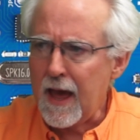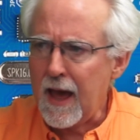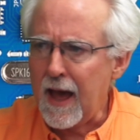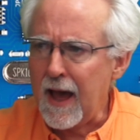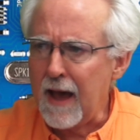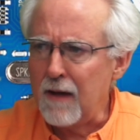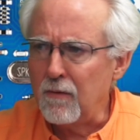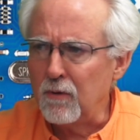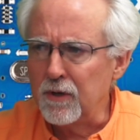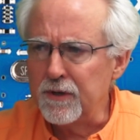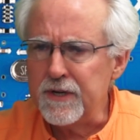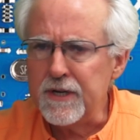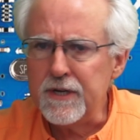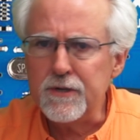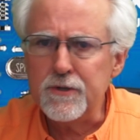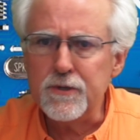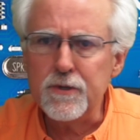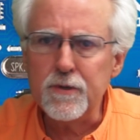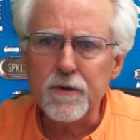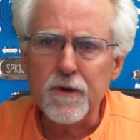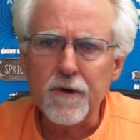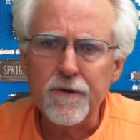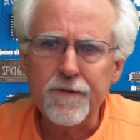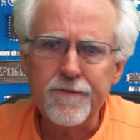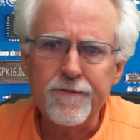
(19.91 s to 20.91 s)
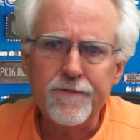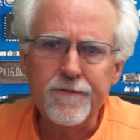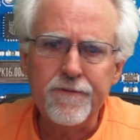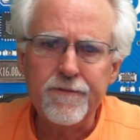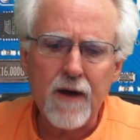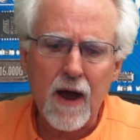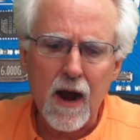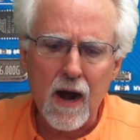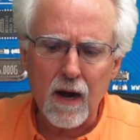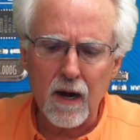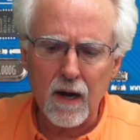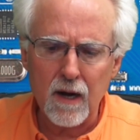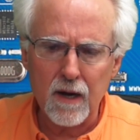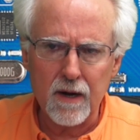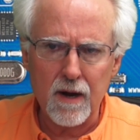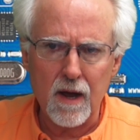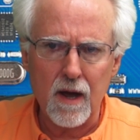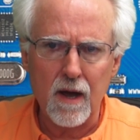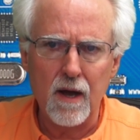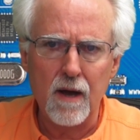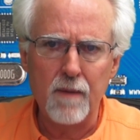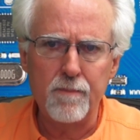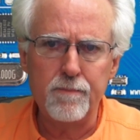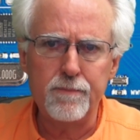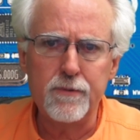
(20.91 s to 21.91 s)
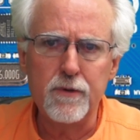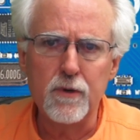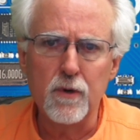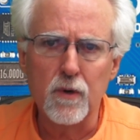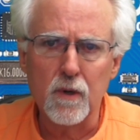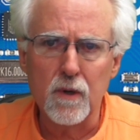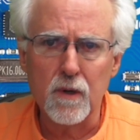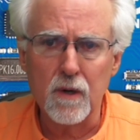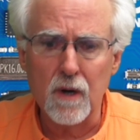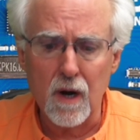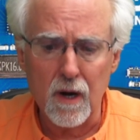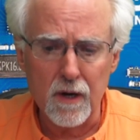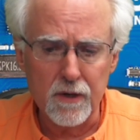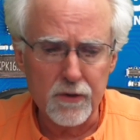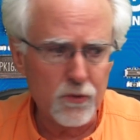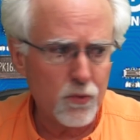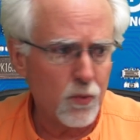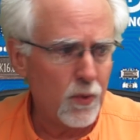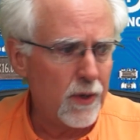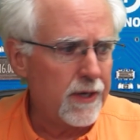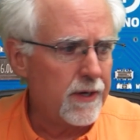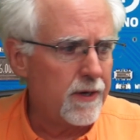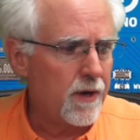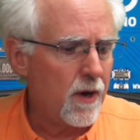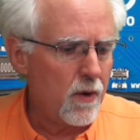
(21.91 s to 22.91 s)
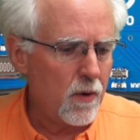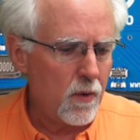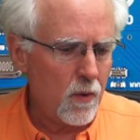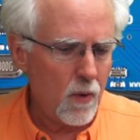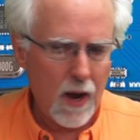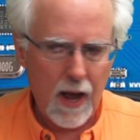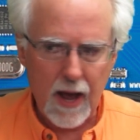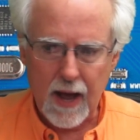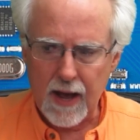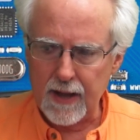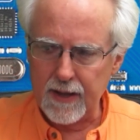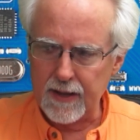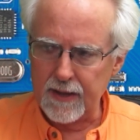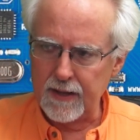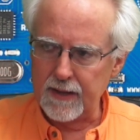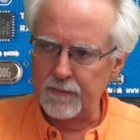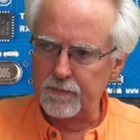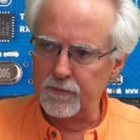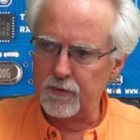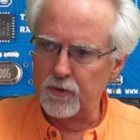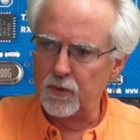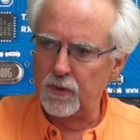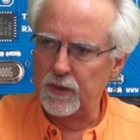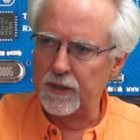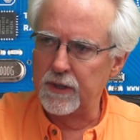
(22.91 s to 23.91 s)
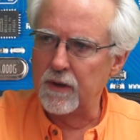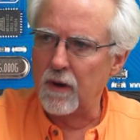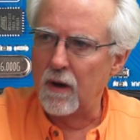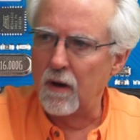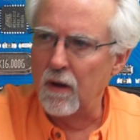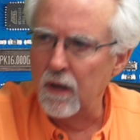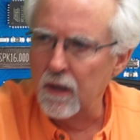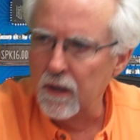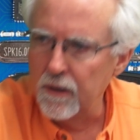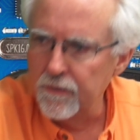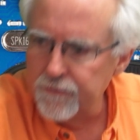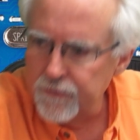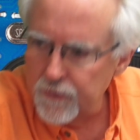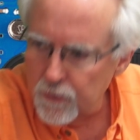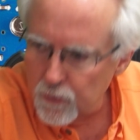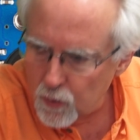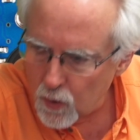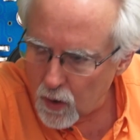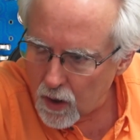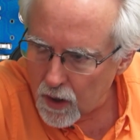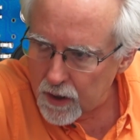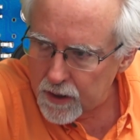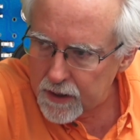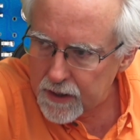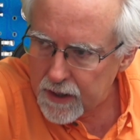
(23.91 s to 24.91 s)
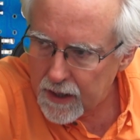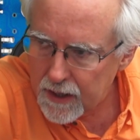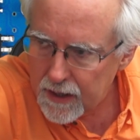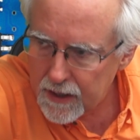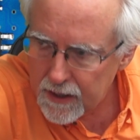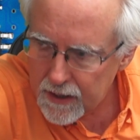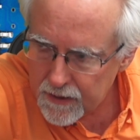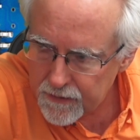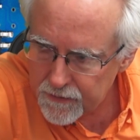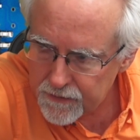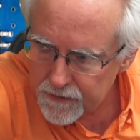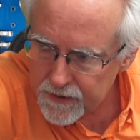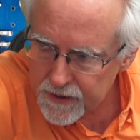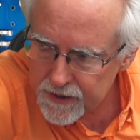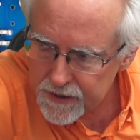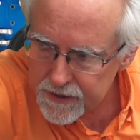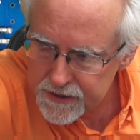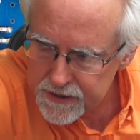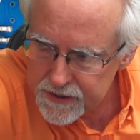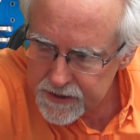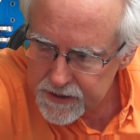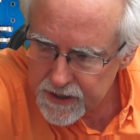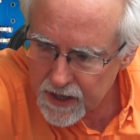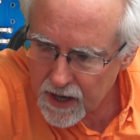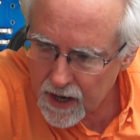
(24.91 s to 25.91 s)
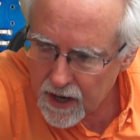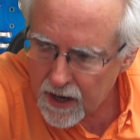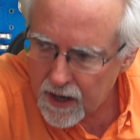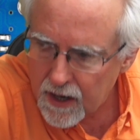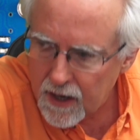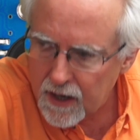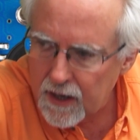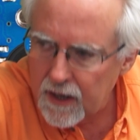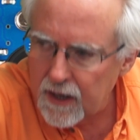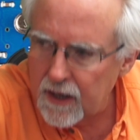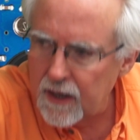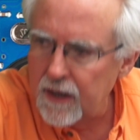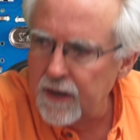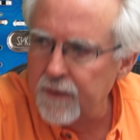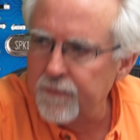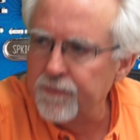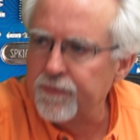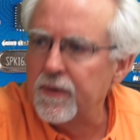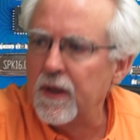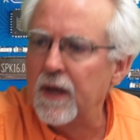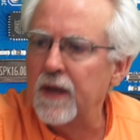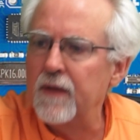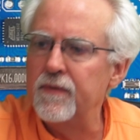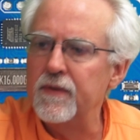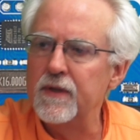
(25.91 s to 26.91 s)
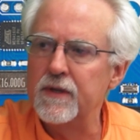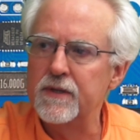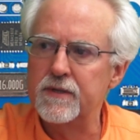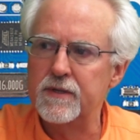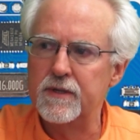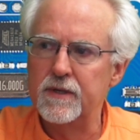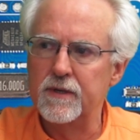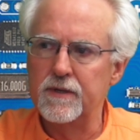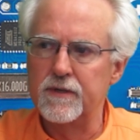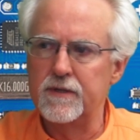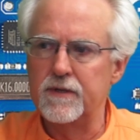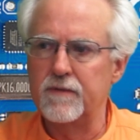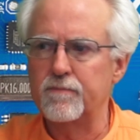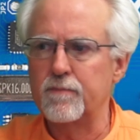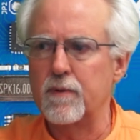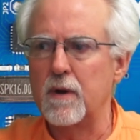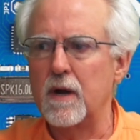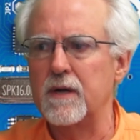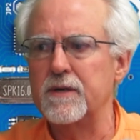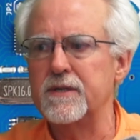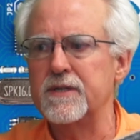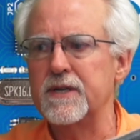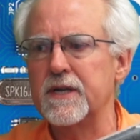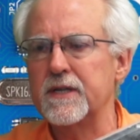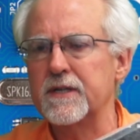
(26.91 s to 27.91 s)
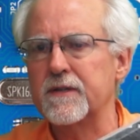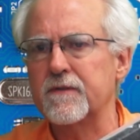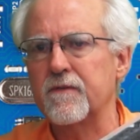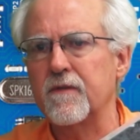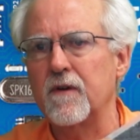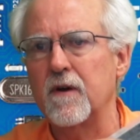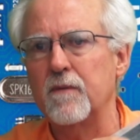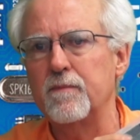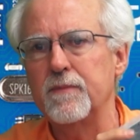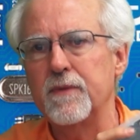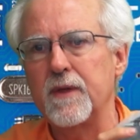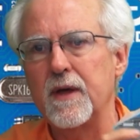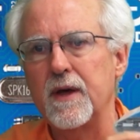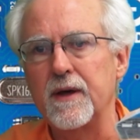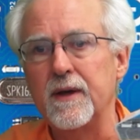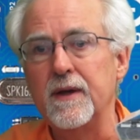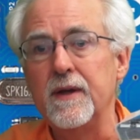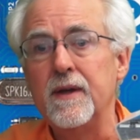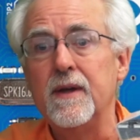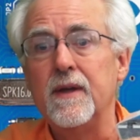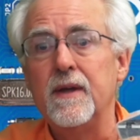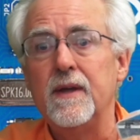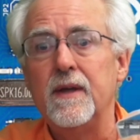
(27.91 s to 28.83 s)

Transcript: I will need you to fire up your Arduino. I am doing all of the work in this uh, in this series of projects from the